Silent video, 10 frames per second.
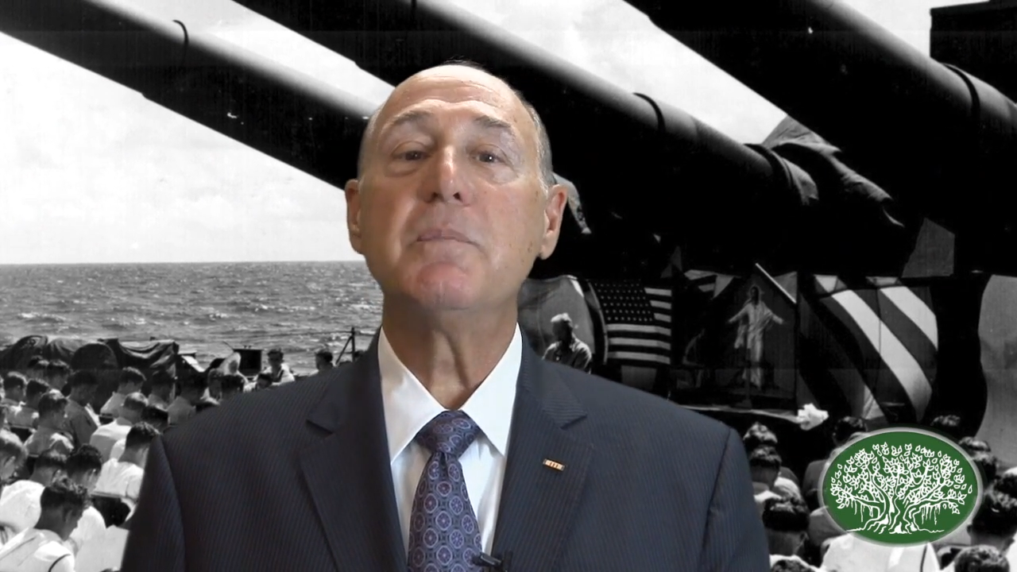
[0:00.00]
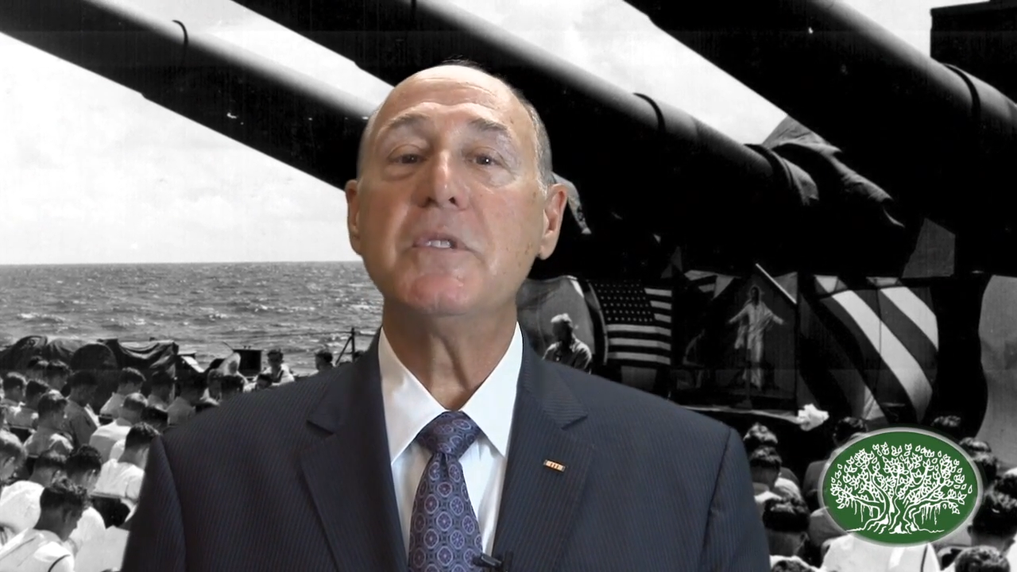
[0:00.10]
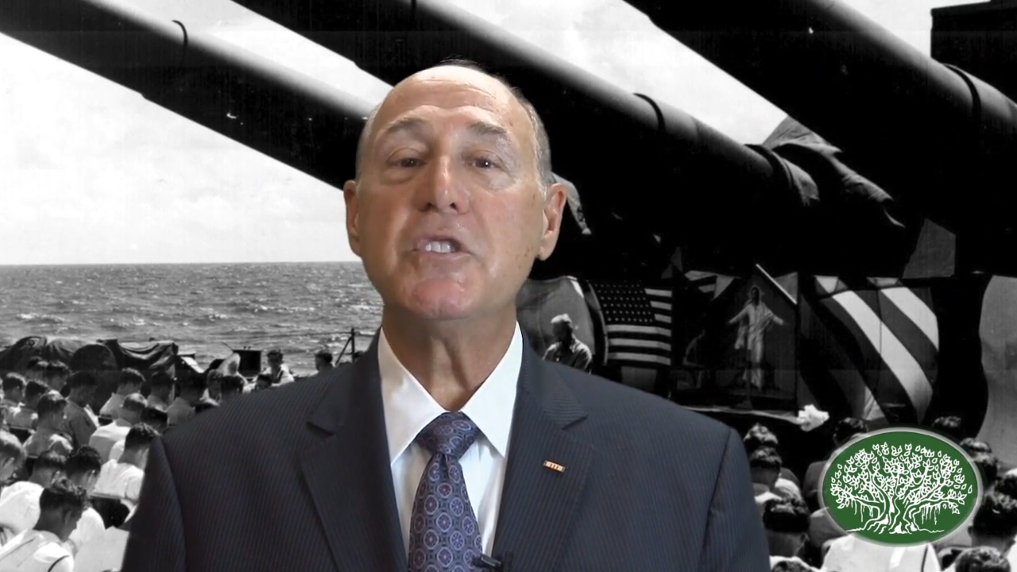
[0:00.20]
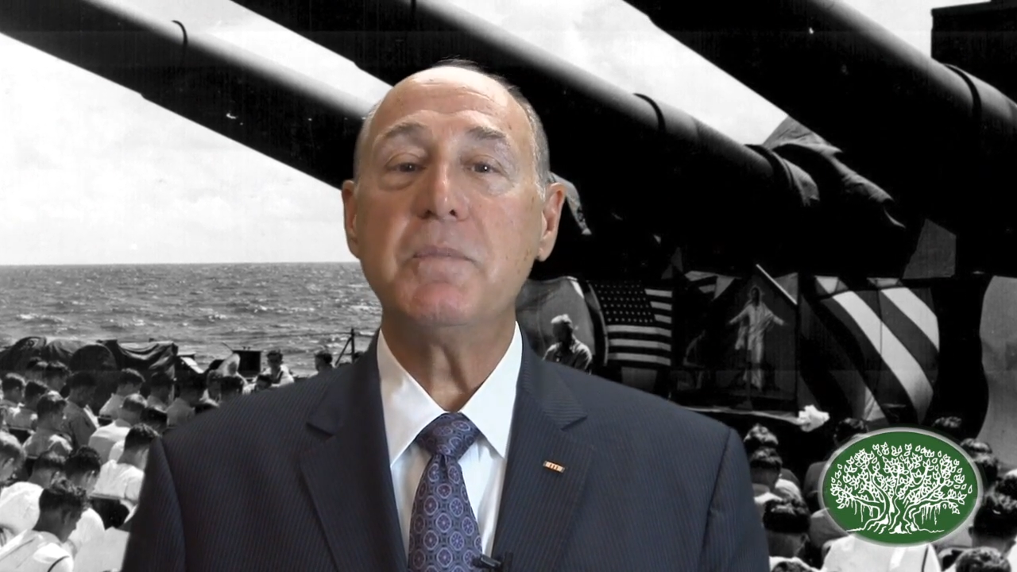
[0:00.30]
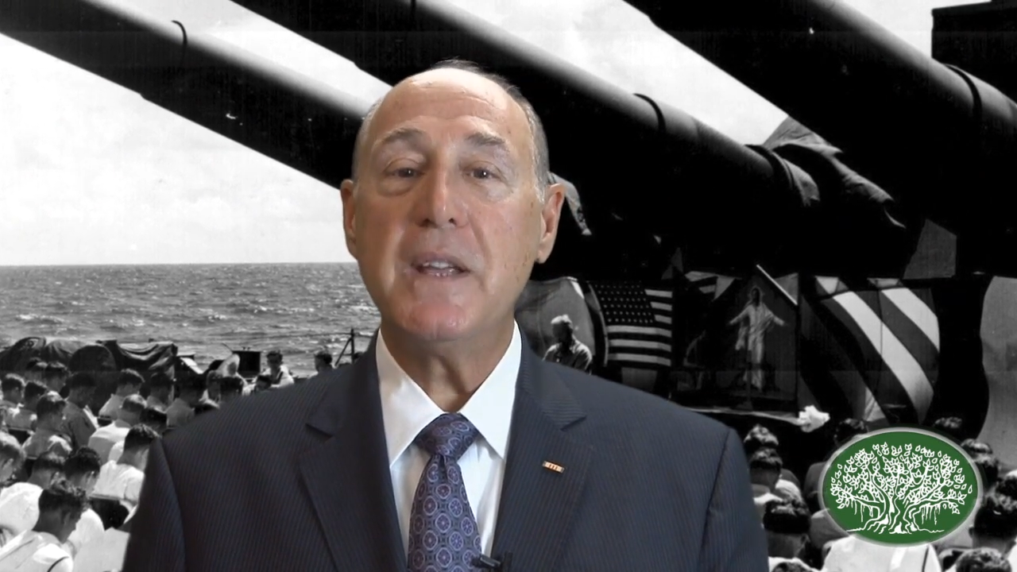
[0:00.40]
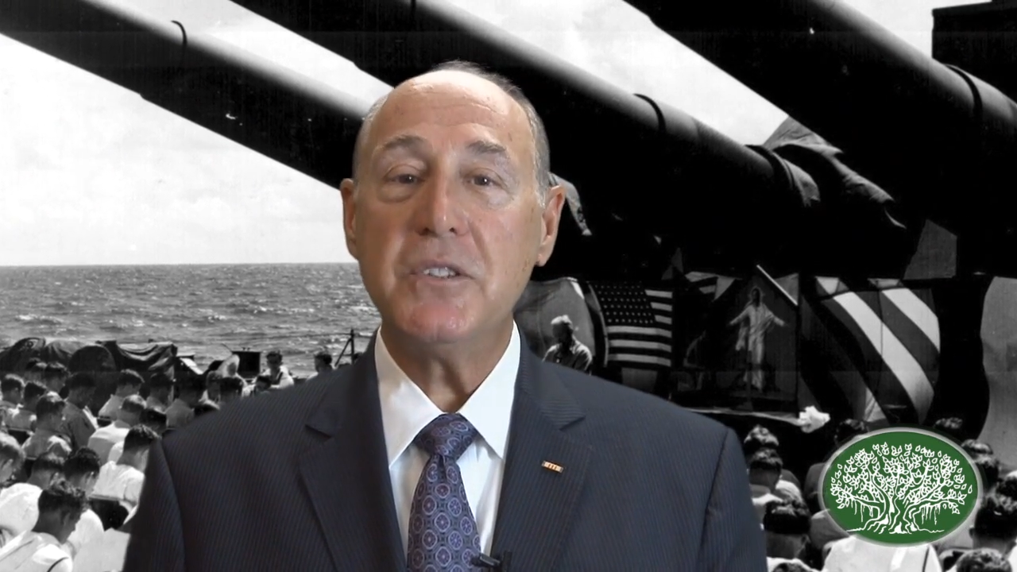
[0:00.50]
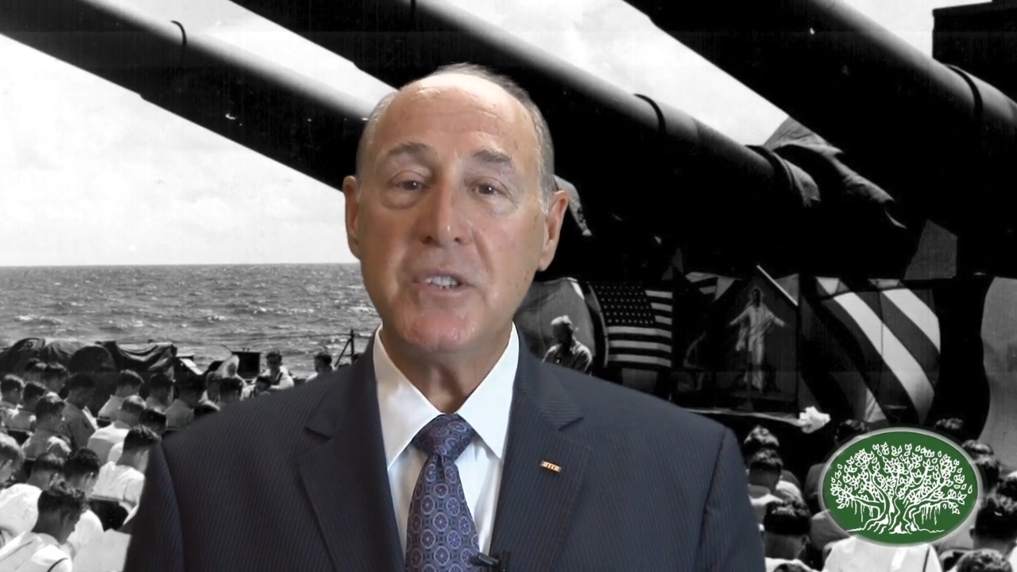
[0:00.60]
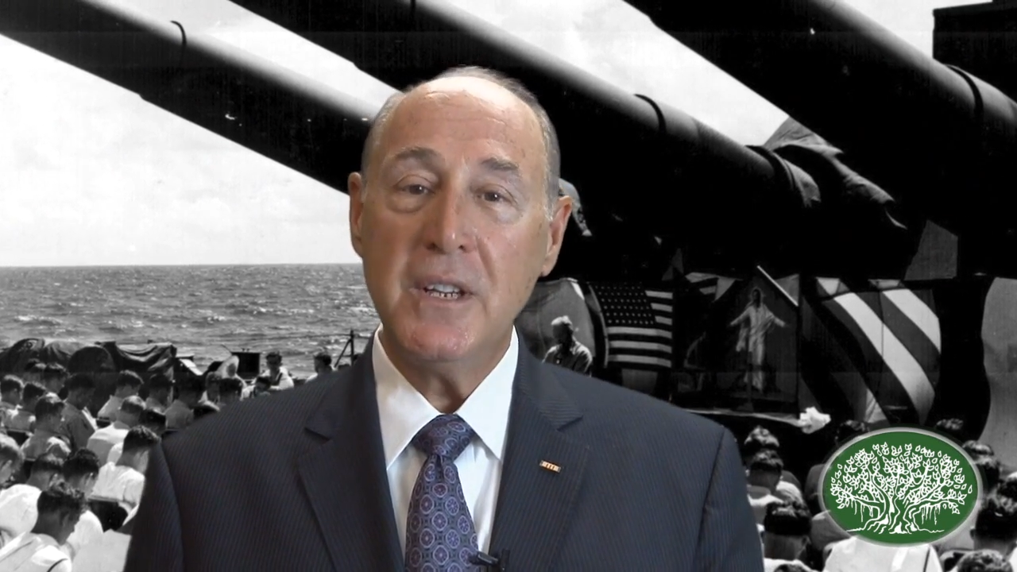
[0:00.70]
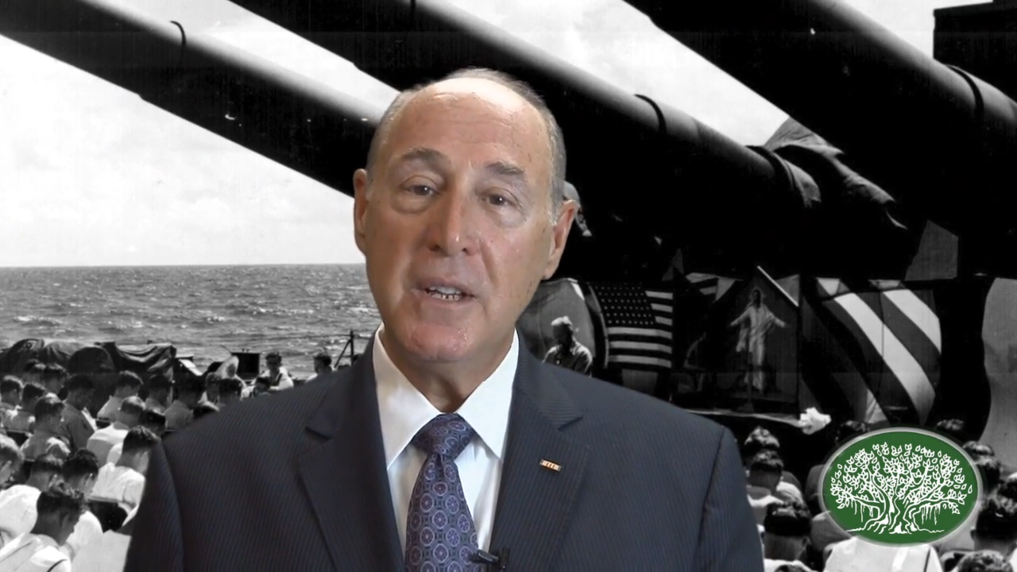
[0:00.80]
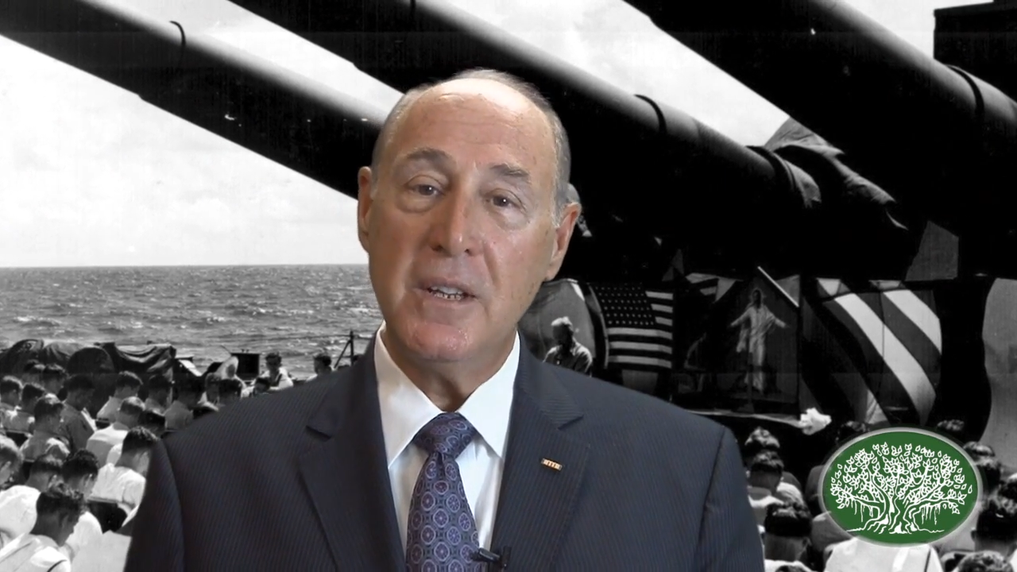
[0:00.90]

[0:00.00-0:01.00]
have been spent